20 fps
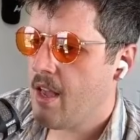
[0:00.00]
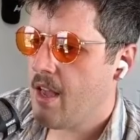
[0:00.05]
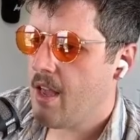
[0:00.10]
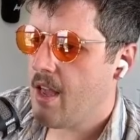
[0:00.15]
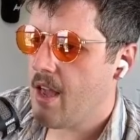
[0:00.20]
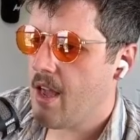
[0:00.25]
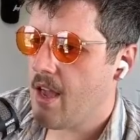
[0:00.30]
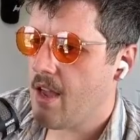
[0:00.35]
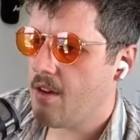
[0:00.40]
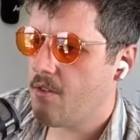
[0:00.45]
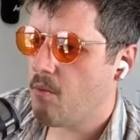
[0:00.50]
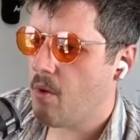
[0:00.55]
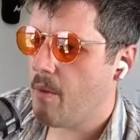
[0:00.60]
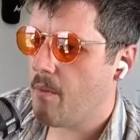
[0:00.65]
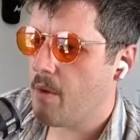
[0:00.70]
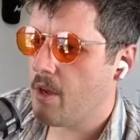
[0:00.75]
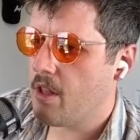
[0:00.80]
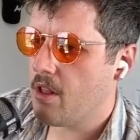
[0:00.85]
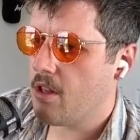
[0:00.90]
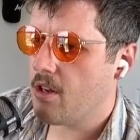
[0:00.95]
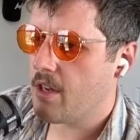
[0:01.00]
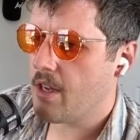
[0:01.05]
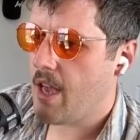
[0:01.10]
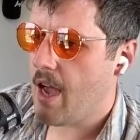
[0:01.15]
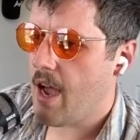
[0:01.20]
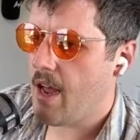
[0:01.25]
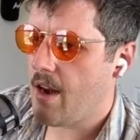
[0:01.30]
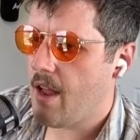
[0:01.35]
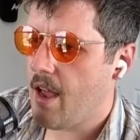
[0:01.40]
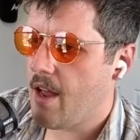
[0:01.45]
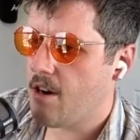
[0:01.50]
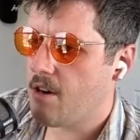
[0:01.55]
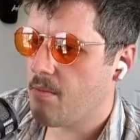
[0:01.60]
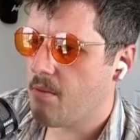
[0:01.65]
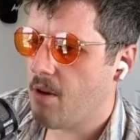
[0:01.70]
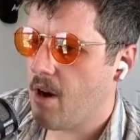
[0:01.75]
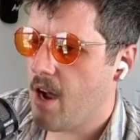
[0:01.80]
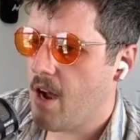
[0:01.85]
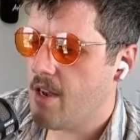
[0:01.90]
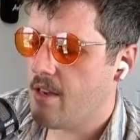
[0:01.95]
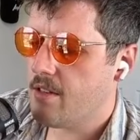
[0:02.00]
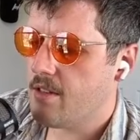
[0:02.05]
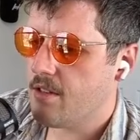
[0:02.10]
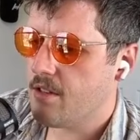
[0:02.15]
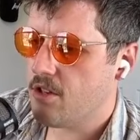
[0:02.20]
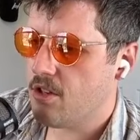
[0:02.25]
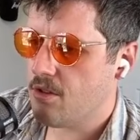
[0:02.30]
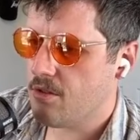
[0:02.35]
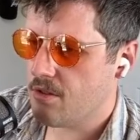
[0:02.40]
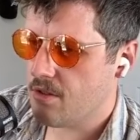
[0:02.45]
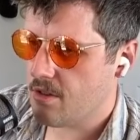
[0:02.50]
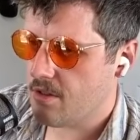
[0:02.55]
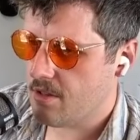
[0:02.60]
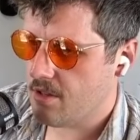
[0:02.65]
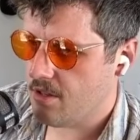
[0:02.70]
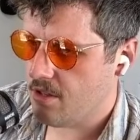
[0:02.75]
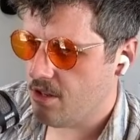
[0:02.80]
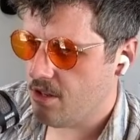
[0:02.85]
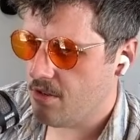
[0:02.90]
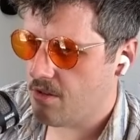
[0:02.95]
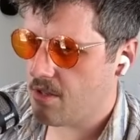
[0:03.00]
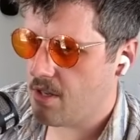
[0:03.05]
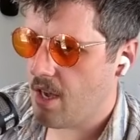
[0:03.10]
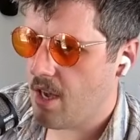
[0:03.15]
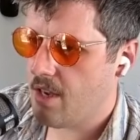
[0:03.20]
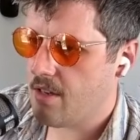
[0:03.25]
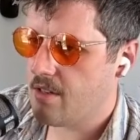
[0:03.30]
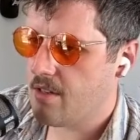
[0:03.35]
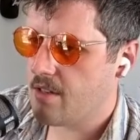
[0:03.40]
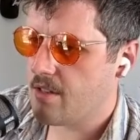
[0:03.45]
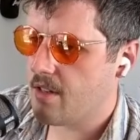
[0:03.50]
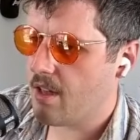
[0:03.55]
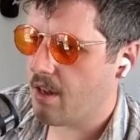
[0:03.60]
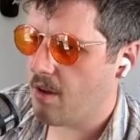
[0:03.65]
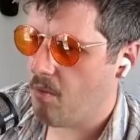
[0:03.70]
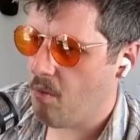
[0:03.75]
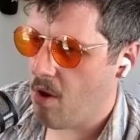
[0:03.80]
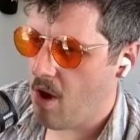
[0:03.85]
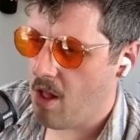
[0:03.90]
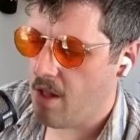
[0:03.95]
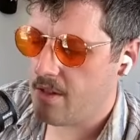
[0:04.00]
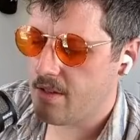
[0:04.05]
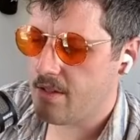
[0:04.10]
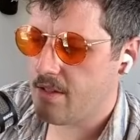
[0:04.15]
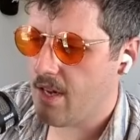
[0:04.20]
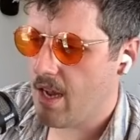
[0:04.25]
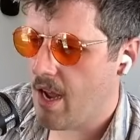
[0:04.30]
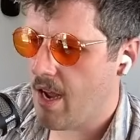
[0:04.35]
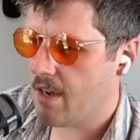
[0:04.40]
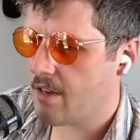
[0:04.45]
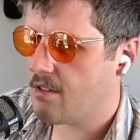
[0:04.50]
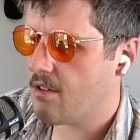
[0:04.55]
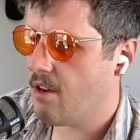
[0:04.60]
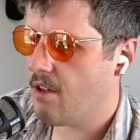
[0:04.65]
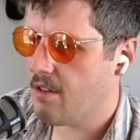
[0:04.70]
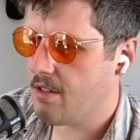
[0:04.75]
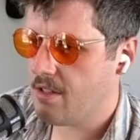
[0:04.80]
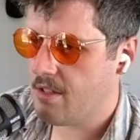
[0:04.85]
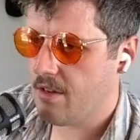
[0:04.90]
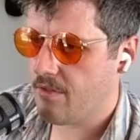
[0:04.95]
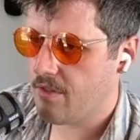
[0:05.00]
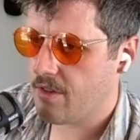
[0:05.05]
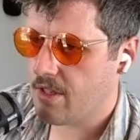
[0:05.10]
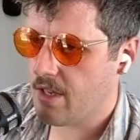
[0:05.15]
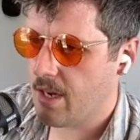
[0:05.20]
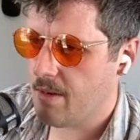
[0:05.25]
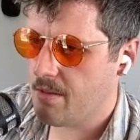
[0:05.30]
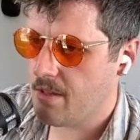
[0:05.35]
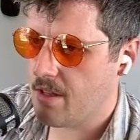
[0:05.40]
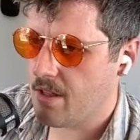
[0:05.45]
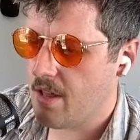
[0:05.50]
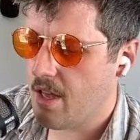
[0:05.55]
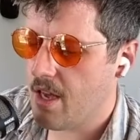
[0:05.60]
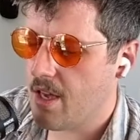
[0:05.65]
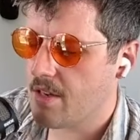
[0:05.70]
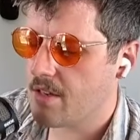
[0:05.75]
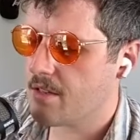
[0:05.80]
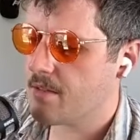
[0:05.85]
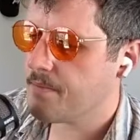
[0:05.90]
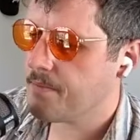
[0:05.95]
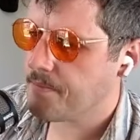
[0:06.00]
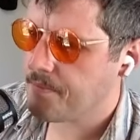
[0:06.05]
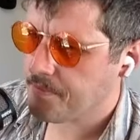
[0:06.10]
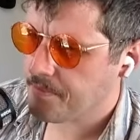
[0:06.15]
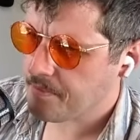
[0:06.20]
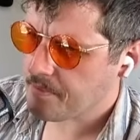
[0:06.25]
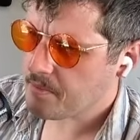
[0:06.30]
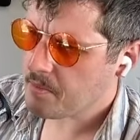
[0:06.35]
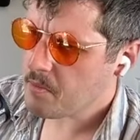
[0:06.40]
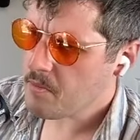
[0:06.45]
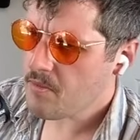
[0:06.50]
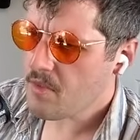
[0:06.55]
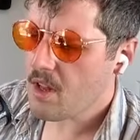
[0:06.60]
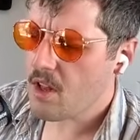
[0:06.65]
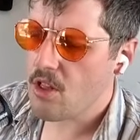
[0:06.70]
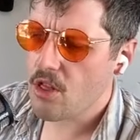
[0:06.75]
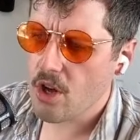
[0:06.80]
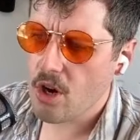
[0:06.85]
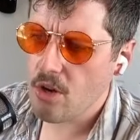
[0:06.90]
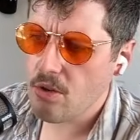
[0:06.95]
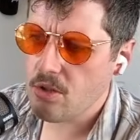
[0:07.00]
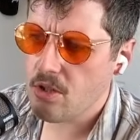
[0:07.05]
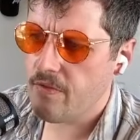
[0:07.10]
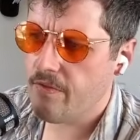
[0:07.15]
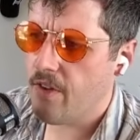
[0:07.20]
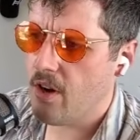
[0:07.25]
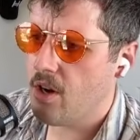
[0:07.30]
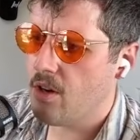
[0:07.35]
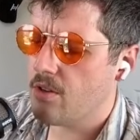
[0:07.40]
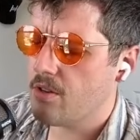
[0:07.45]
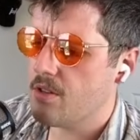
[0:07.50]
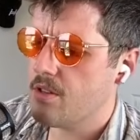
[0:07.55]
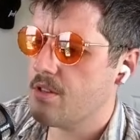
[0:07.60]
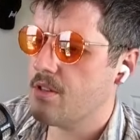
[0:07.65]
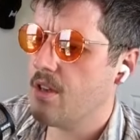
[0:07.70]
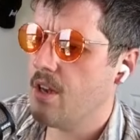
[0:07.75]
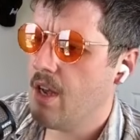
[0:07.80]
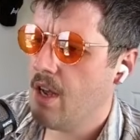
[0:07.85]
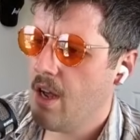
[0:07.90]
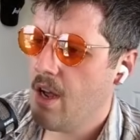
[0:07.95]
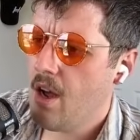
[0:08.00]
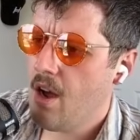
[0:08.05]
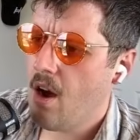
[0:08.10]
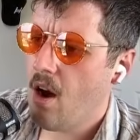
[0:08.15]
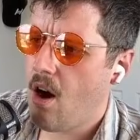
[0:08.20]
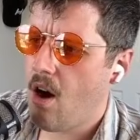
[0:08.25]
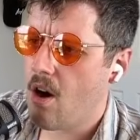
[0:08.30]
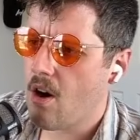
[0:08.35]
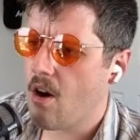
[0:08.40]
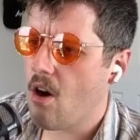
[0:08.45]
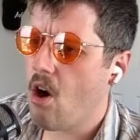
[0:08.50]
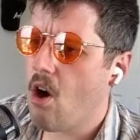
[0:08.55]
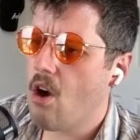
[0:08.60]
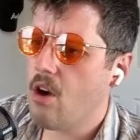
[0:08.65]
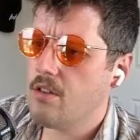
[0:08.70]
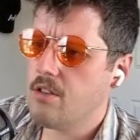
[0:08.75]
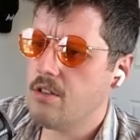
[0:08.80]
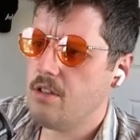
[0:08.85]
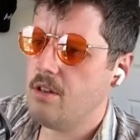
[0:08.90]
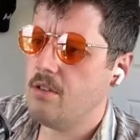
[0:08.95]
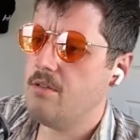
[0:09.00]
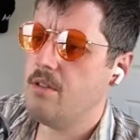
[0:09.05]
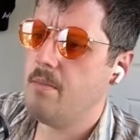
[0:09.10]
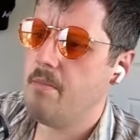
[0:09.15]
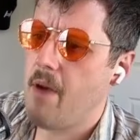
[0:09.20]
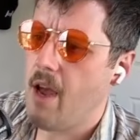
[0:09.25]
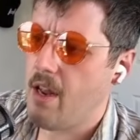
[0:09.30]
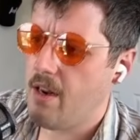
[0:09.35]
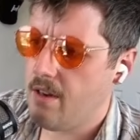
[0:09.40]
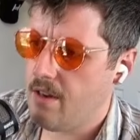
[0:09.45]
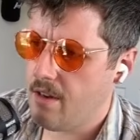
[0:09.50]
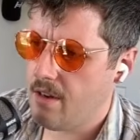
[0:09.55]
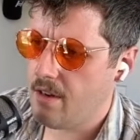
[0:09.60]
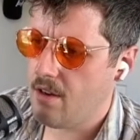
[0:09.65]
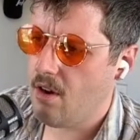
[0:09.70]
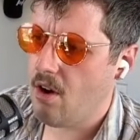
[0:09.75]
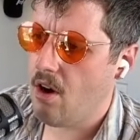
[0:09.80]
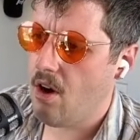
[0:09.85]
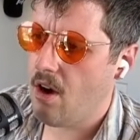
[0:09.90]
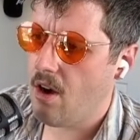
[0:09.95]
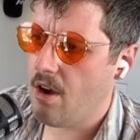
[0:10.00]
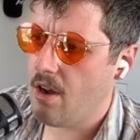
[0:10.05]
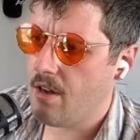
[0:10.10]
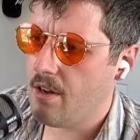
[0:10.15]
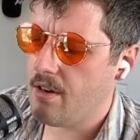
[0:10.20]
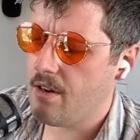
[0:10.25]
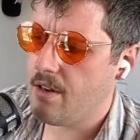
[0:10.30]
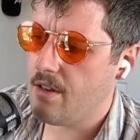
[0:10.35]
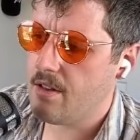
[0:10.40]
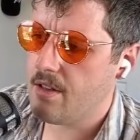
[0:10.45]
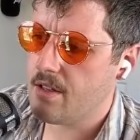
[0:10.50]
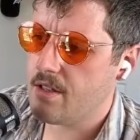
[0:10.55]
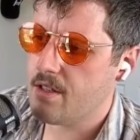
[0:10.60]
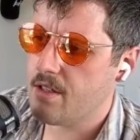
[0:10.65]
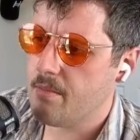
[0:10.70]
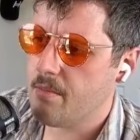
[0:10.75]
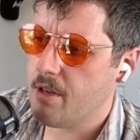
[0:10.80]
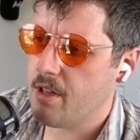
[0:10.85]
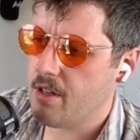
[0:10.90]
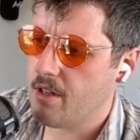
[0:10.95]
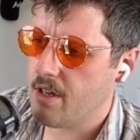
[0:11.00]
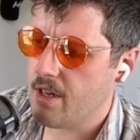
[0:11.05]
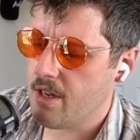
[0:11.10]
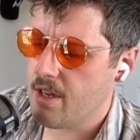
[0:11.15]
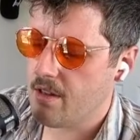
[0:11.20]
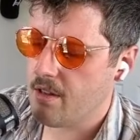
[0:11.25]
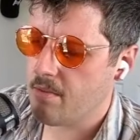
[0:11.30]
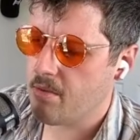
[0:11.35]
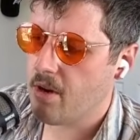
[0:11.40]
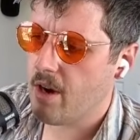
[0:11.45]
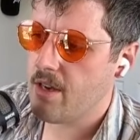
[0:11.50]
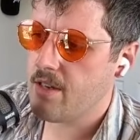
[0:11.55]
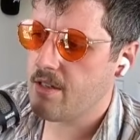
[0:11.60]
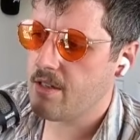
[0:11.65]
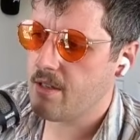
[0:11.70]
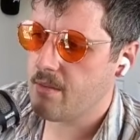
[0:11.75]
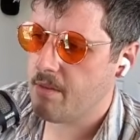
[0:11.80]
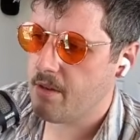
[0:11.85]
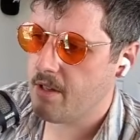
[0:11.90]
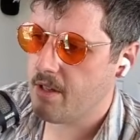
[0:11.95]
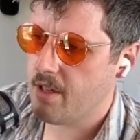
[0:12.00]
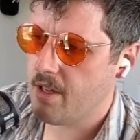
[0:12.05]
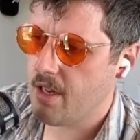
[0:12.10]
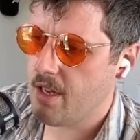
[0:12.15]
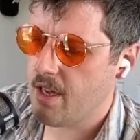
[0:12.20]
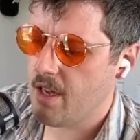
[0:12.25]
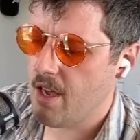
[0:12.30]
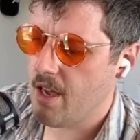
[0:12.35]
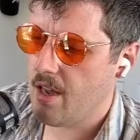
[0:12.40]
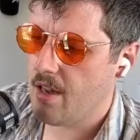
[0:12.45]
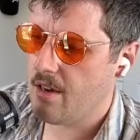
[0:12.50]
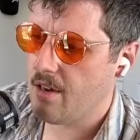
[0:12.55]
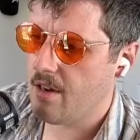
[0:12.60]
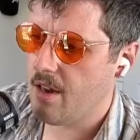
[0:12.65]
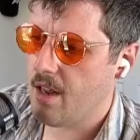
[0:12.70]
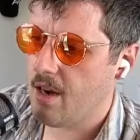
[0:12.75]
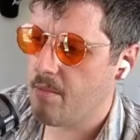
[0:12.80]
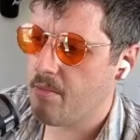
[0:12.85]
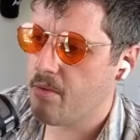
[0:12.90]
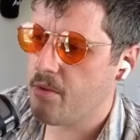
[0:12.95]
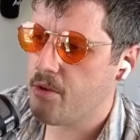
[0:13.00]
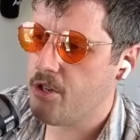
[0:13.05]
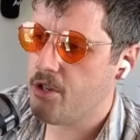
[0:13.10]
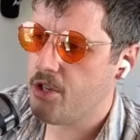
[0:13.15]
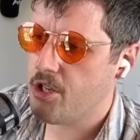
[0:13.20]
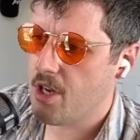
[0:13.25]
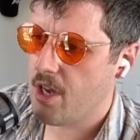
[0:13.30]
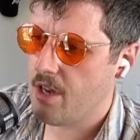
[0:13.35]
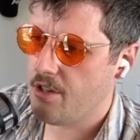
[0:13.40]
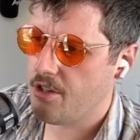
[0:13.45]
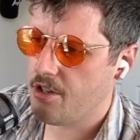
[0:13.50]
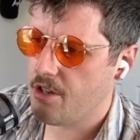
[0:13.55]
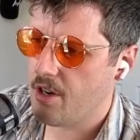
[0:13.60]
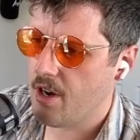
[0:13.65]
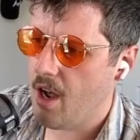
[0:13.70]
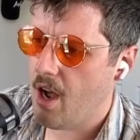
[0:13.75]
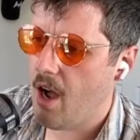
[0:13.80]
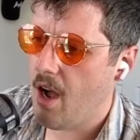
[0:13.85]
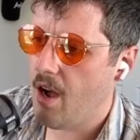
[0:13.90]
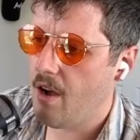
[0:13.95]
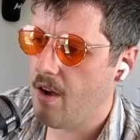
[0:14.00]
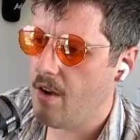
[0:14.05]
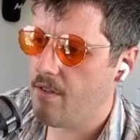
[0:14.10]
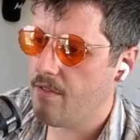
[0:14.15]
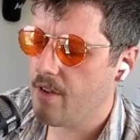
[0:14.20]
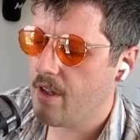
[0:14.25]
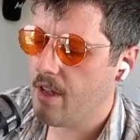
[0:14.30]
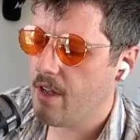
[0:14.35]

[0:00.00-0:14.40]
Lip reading: And when we look at enterprise users and use cases like wallets, DEX, all these different types of things, those folks are also dependent on the stability, the price stability and appreciation of